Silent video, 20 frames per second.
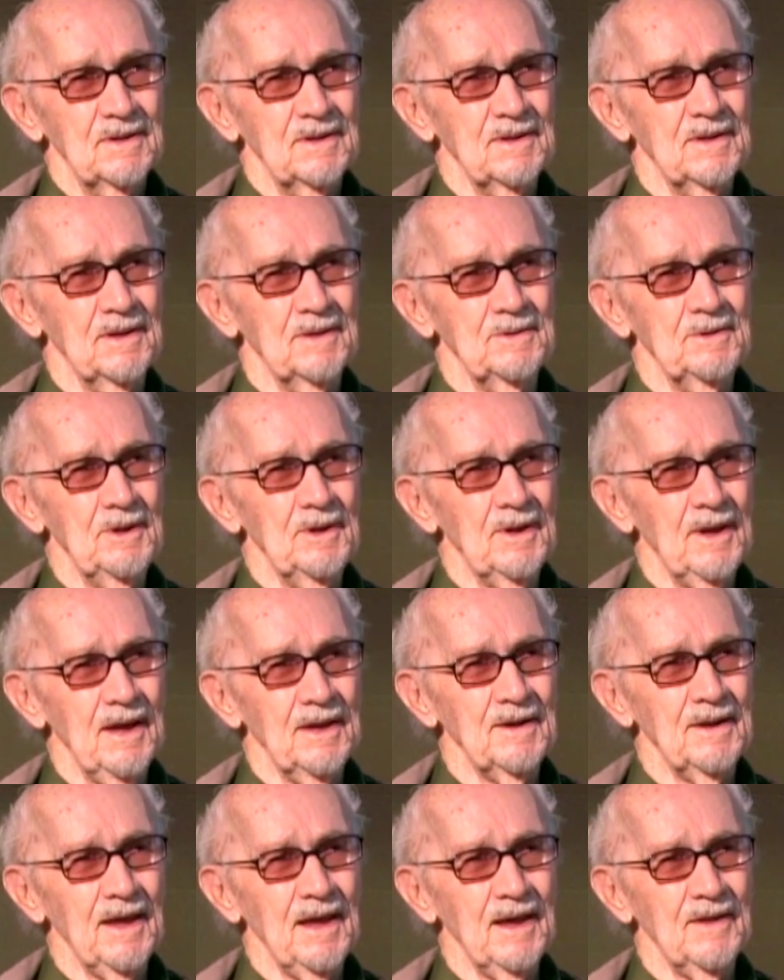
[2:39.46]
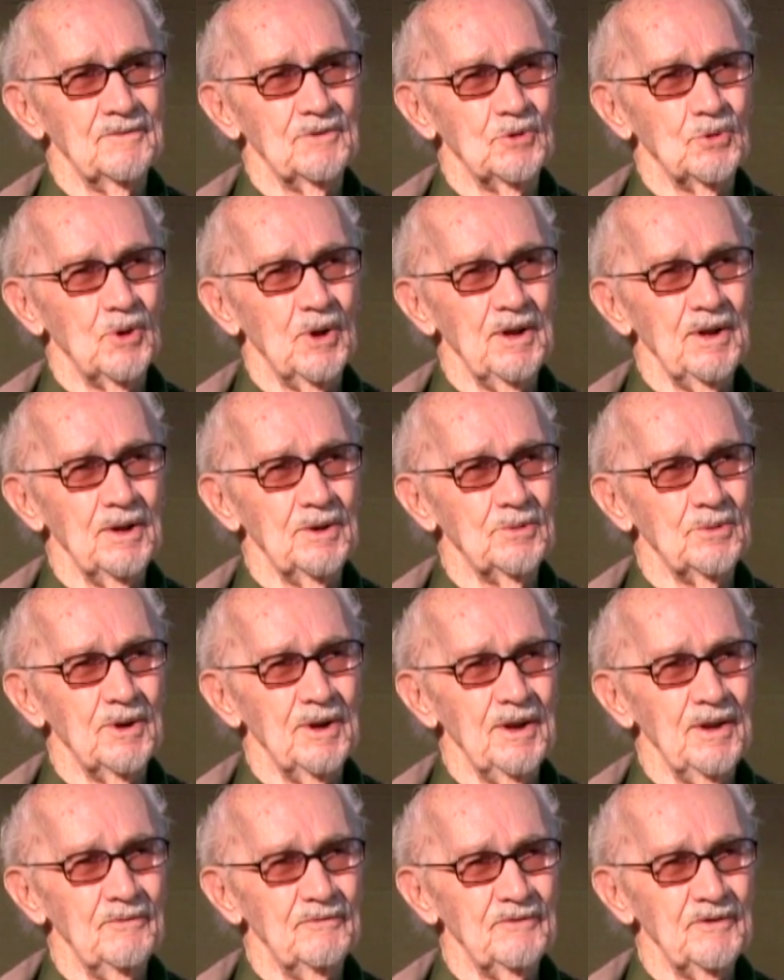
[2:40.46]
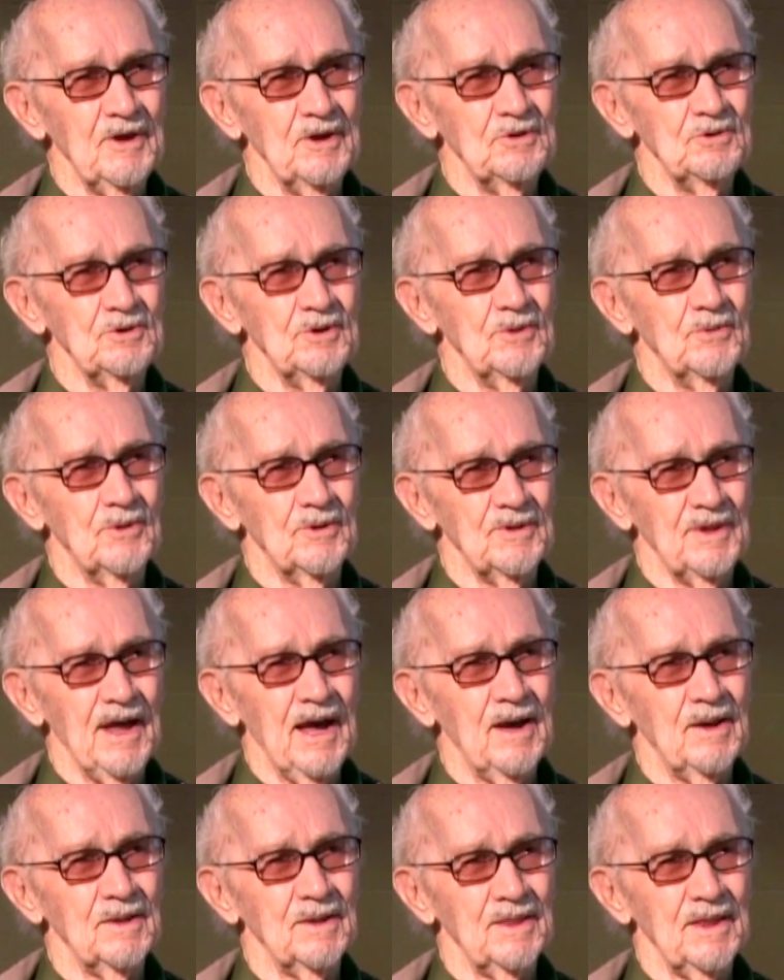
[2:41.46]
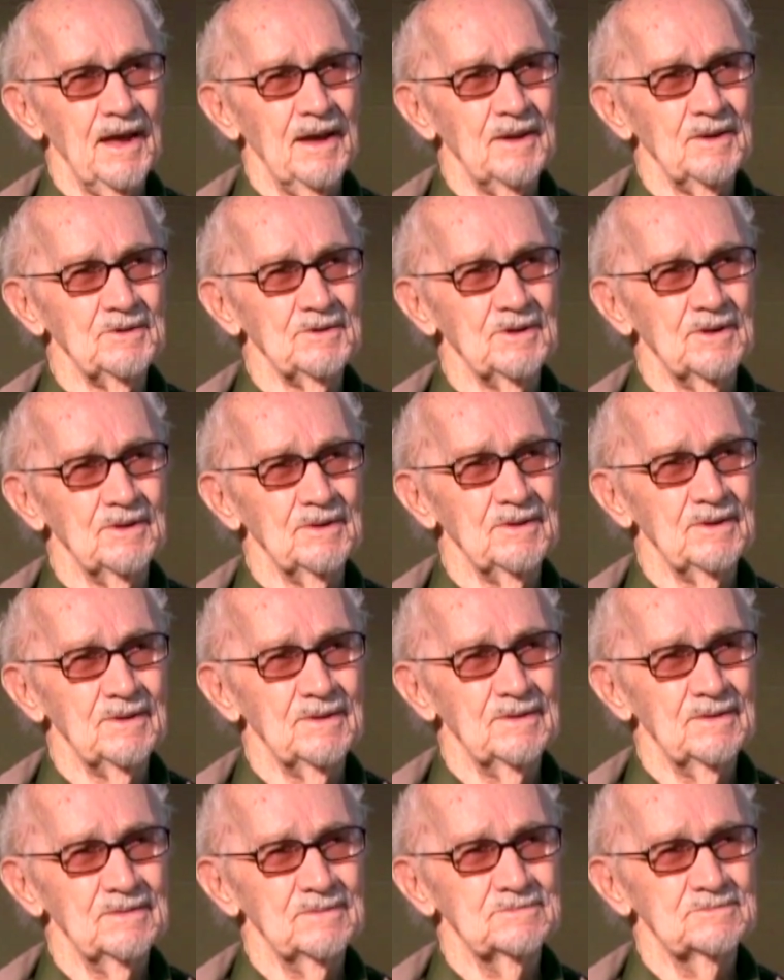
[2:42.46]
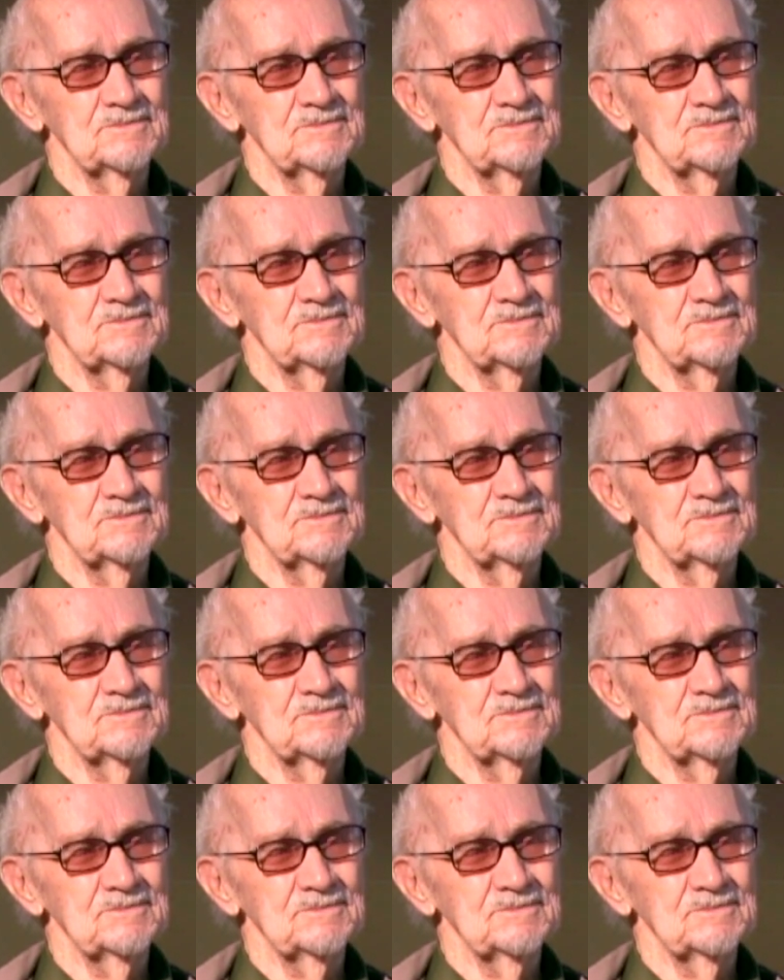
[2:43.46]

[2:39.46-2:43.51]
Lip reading: and you had to have 20/20 vision without glasses.